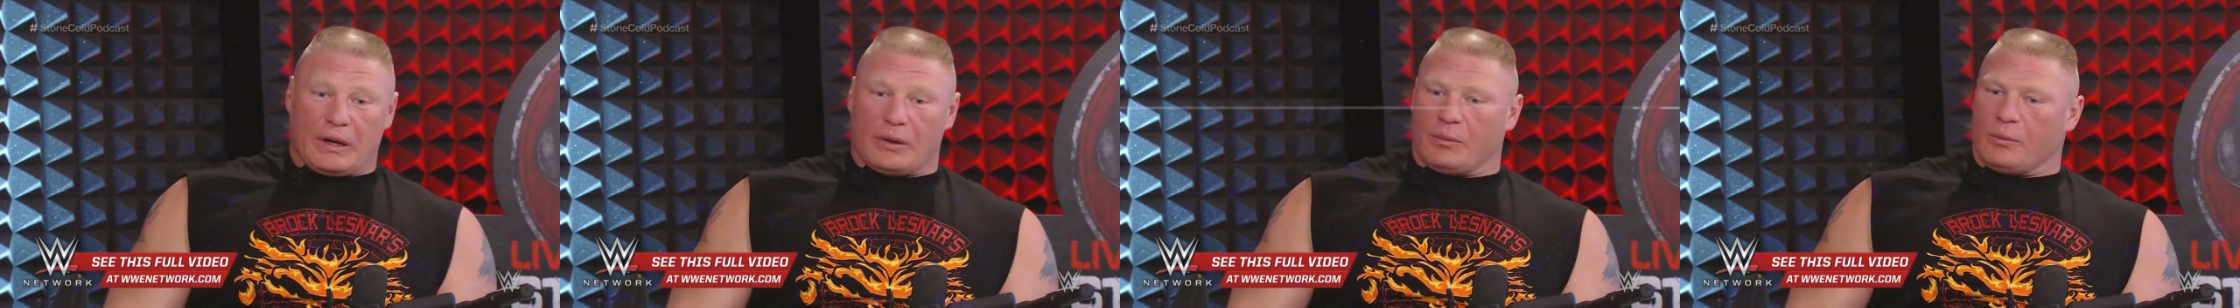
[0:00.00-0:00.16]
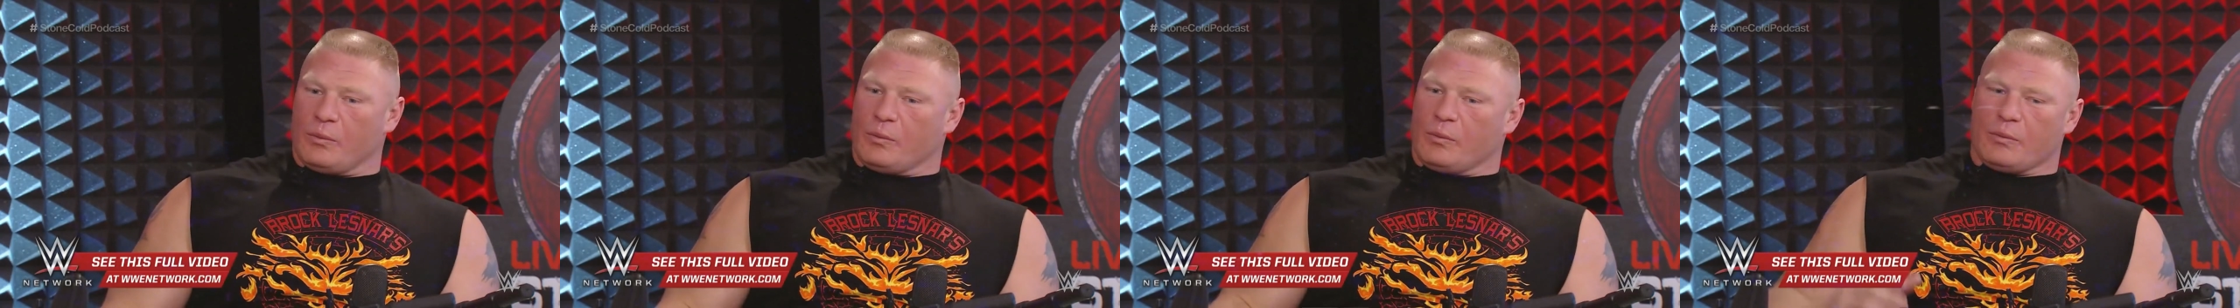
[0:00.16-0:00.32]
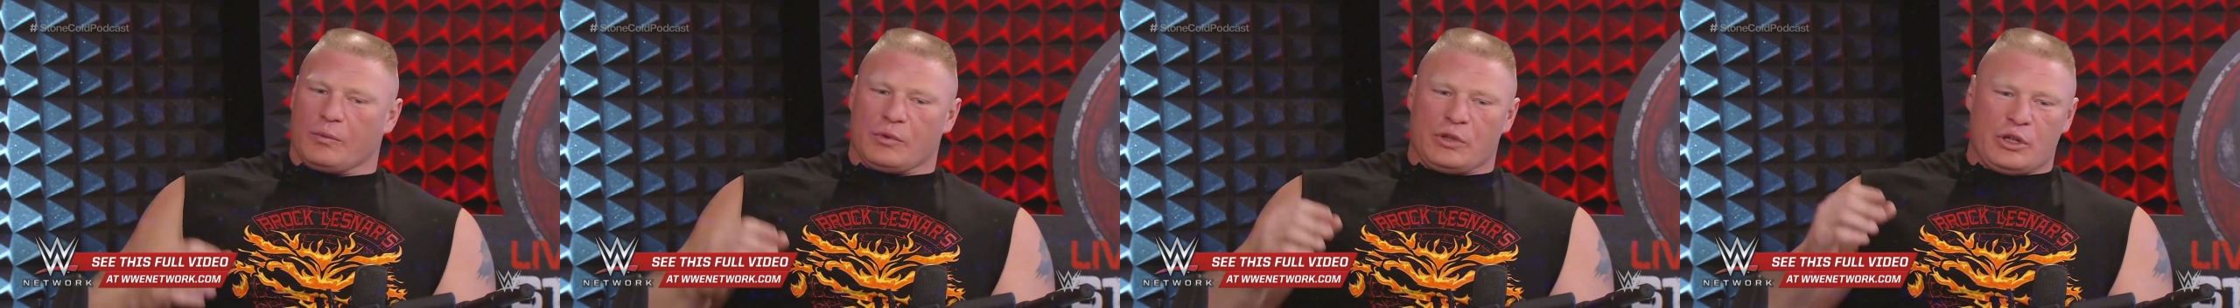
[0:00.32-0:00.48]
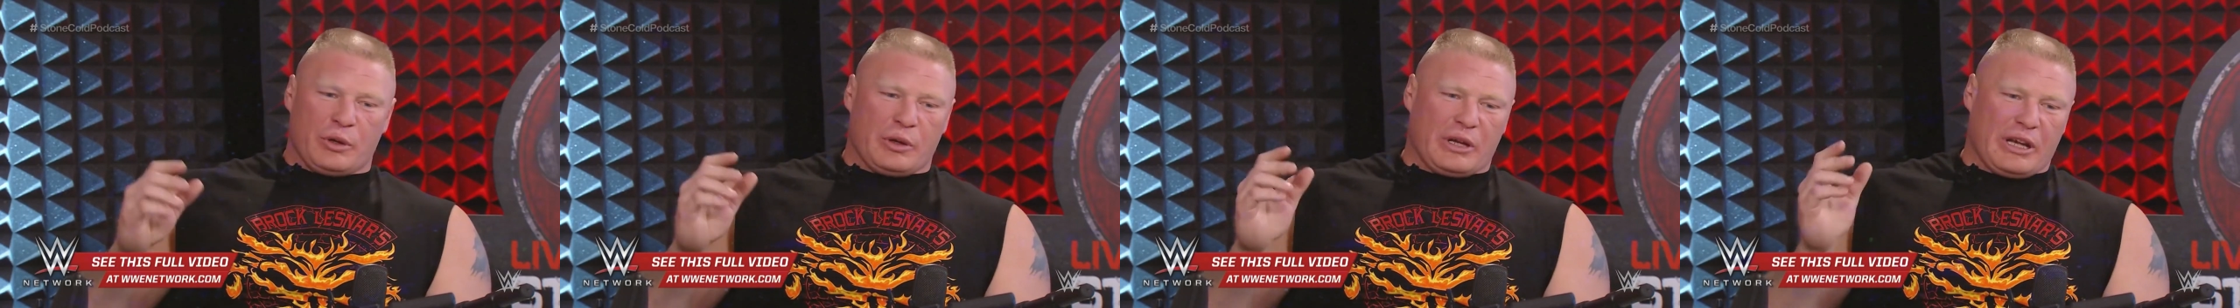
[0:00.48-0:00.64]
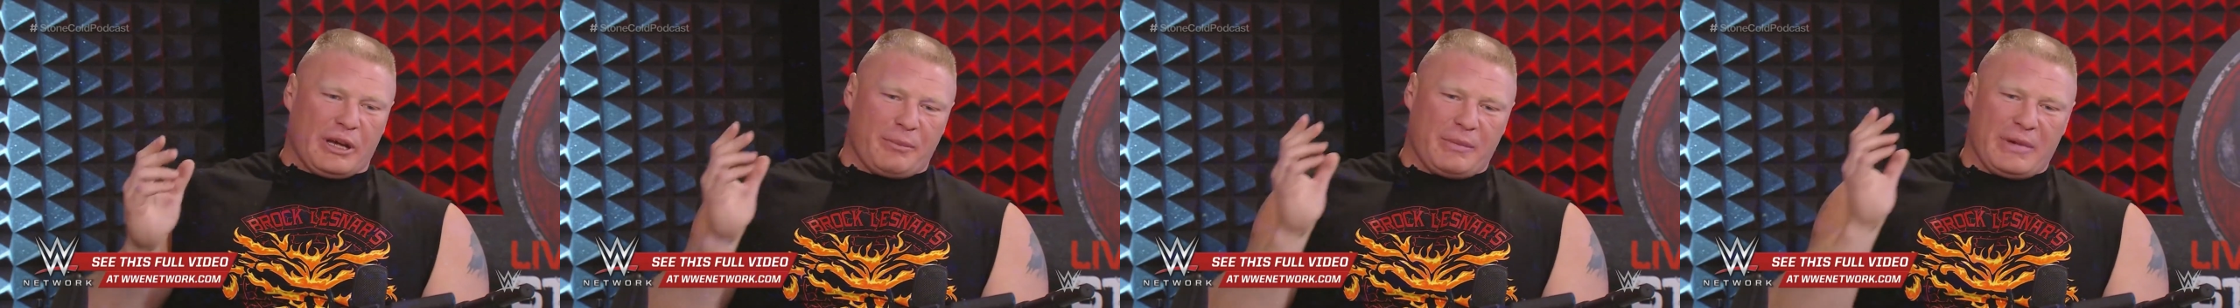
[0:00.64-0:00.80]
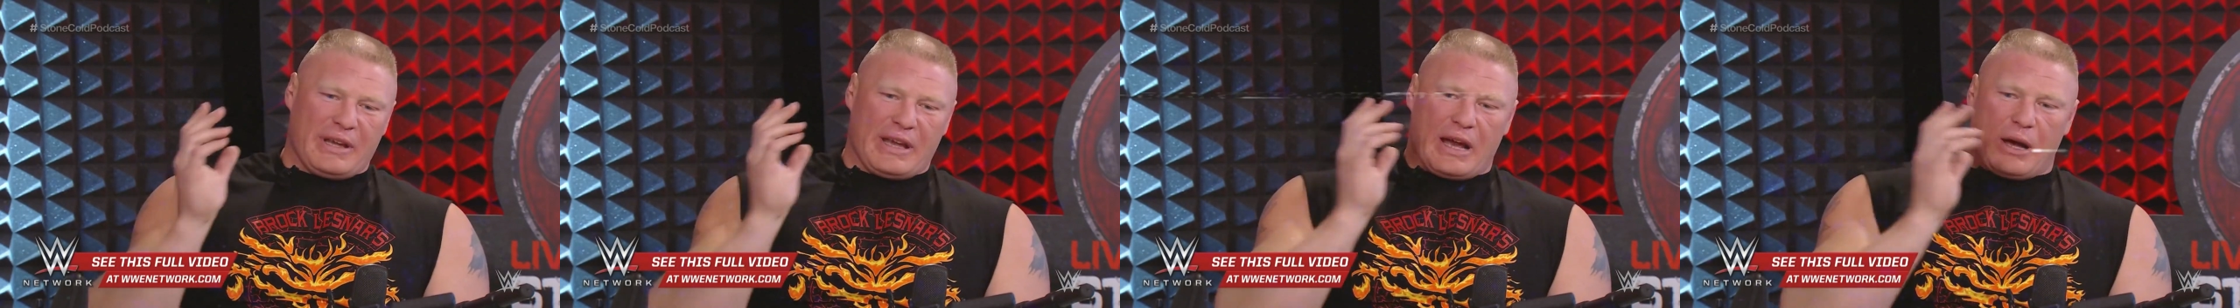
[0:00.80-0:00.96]
Brock claims
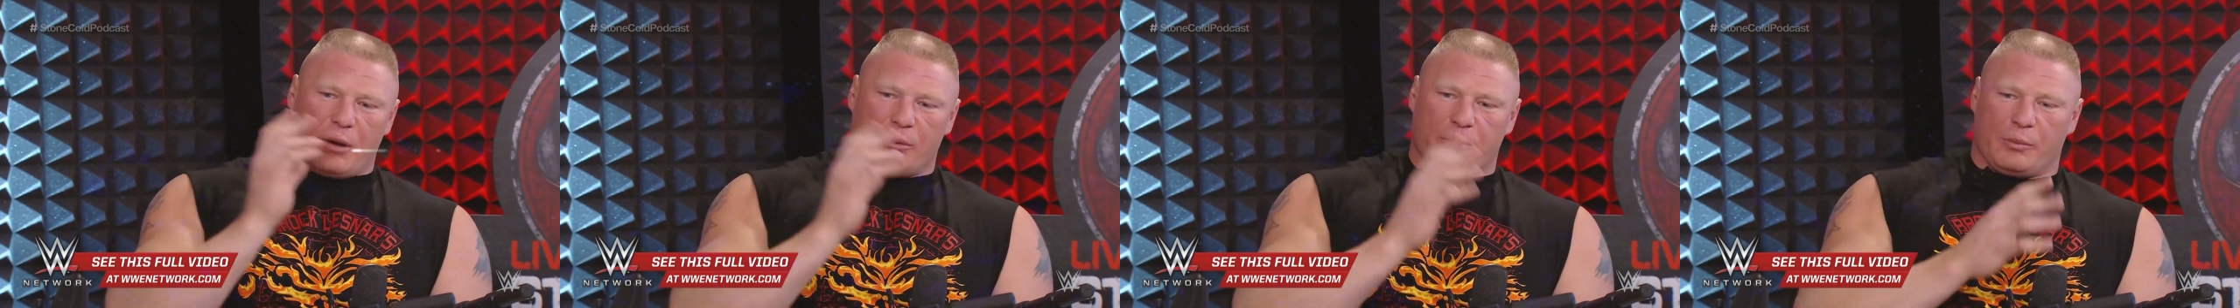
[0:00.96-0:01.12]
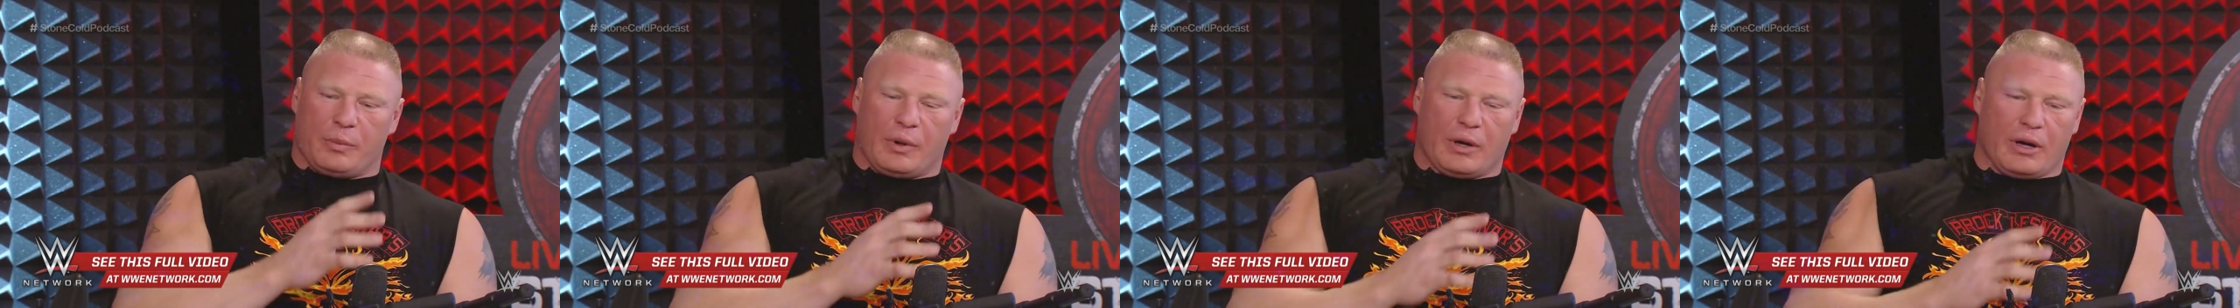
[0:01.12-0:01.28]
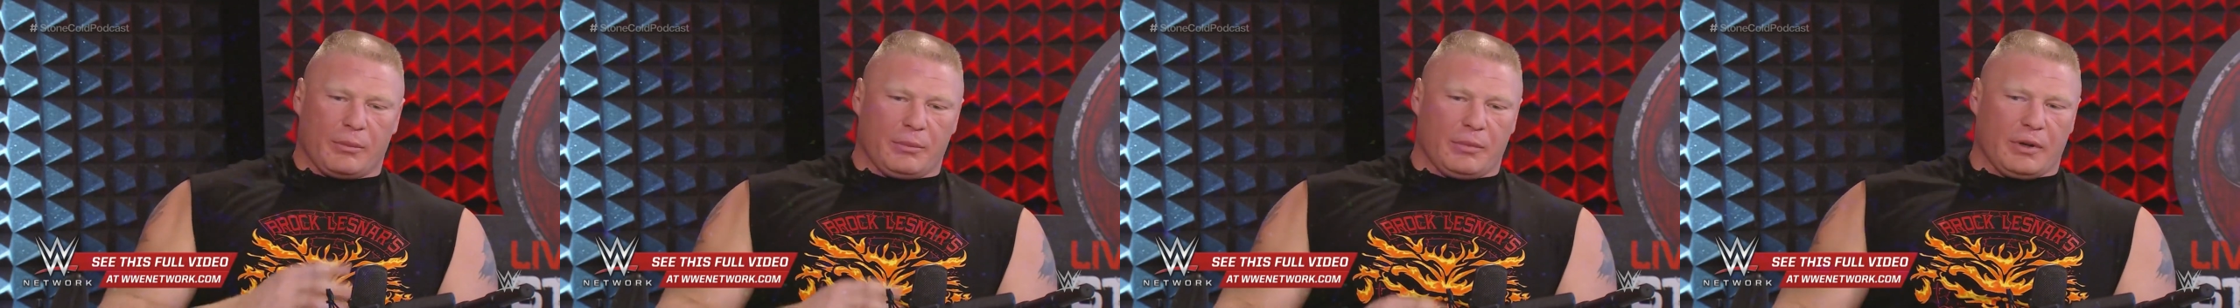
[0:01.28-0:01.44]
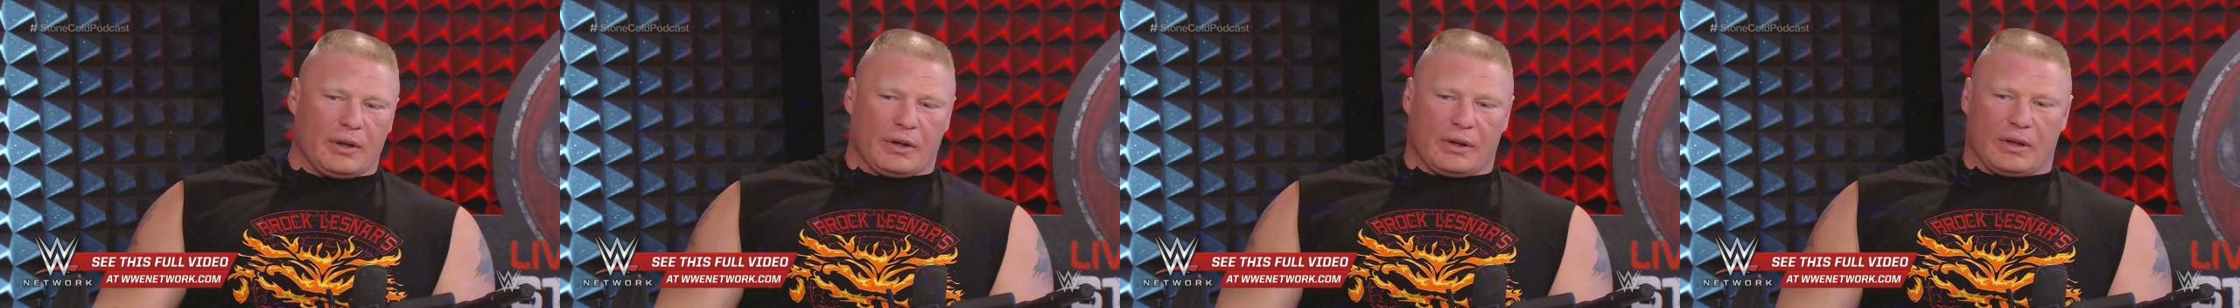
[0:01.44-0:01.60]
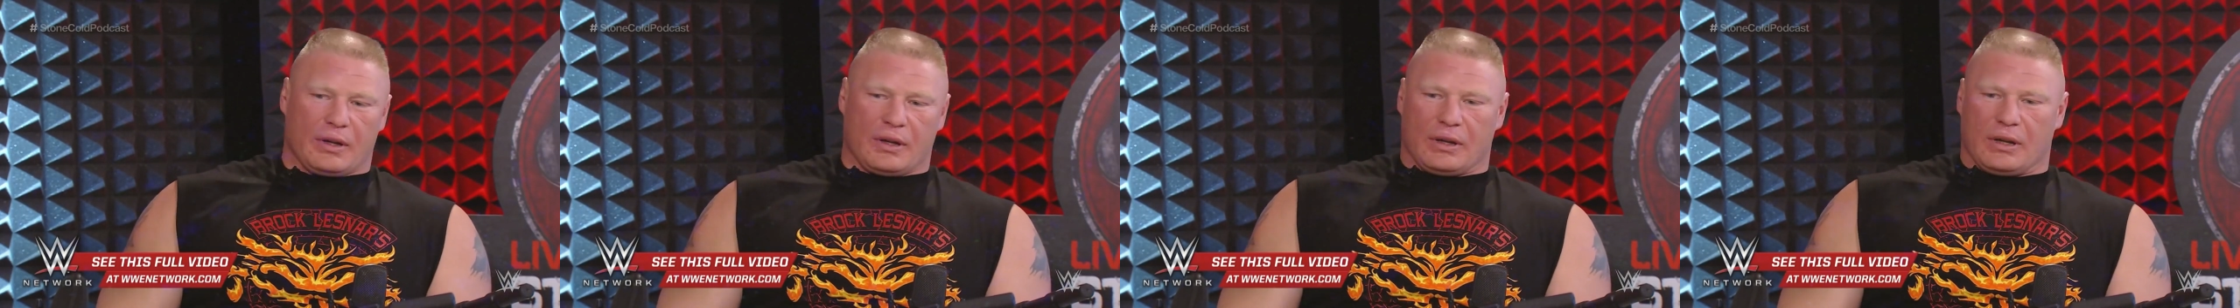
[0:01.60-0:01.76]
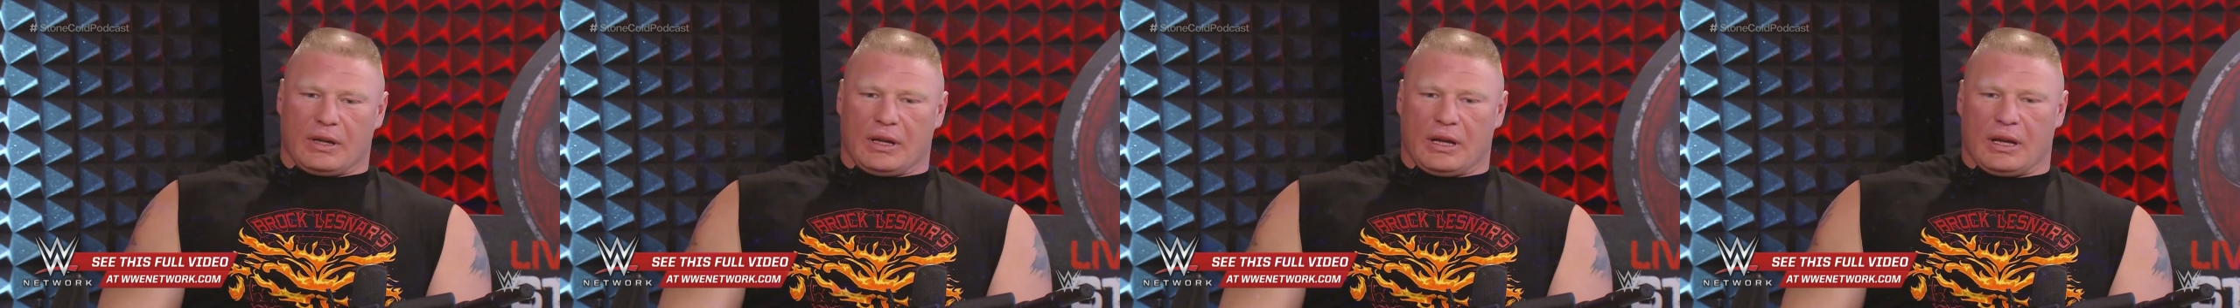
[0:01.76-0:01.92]
this huge swing in weight
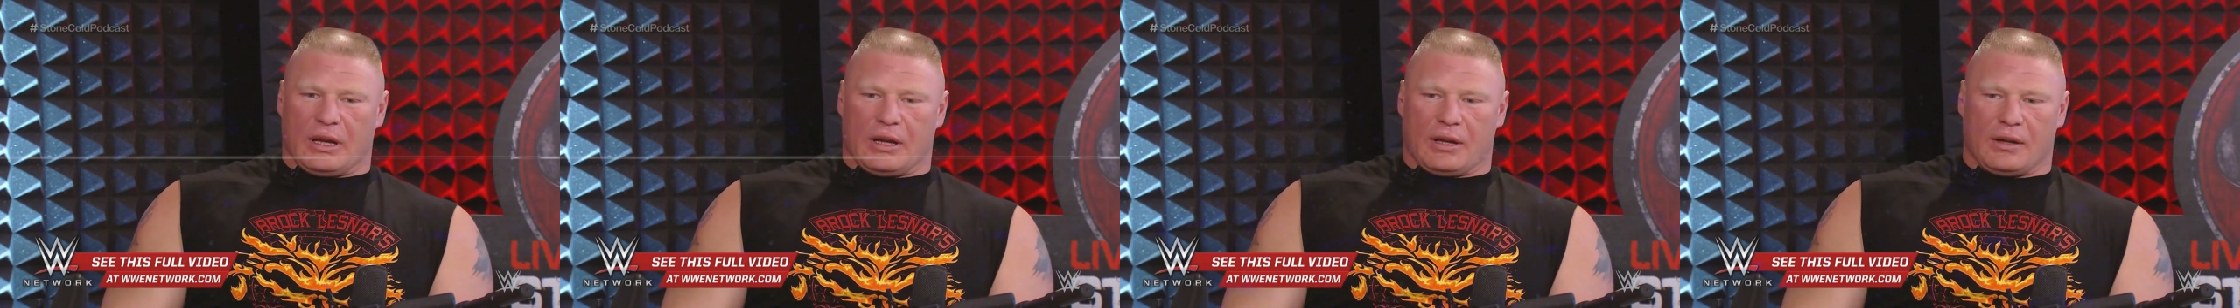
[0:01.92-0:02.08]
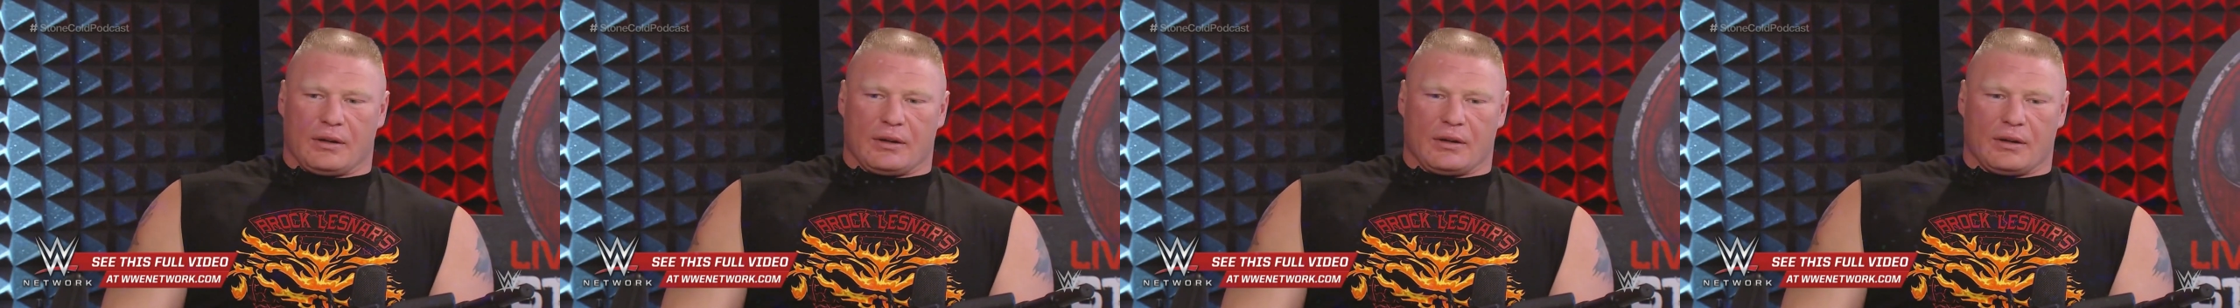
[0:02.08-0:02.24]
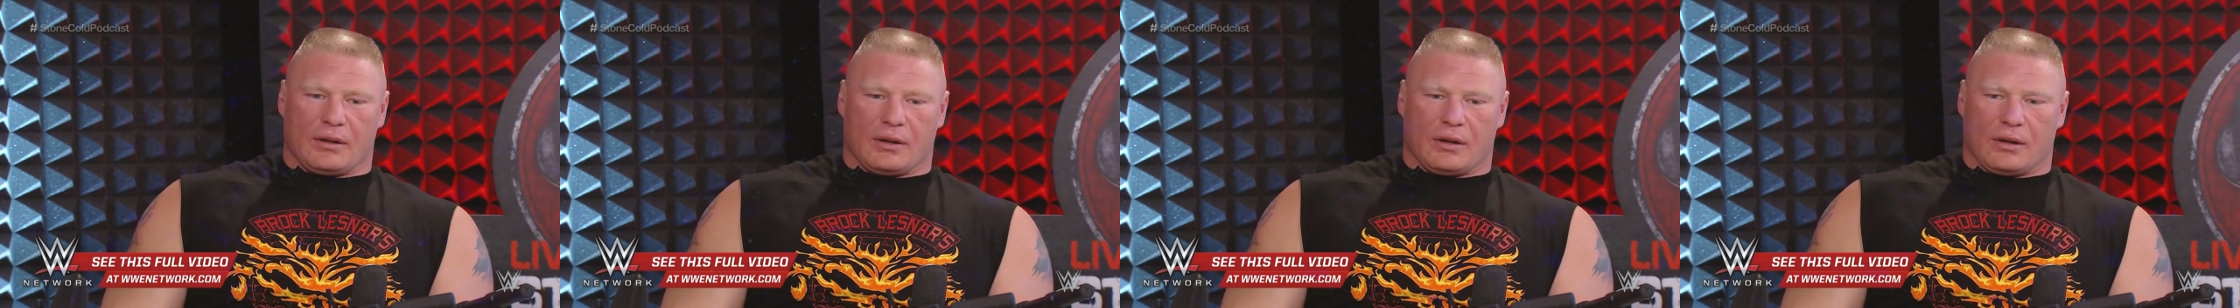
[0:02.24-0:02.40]
was an advantage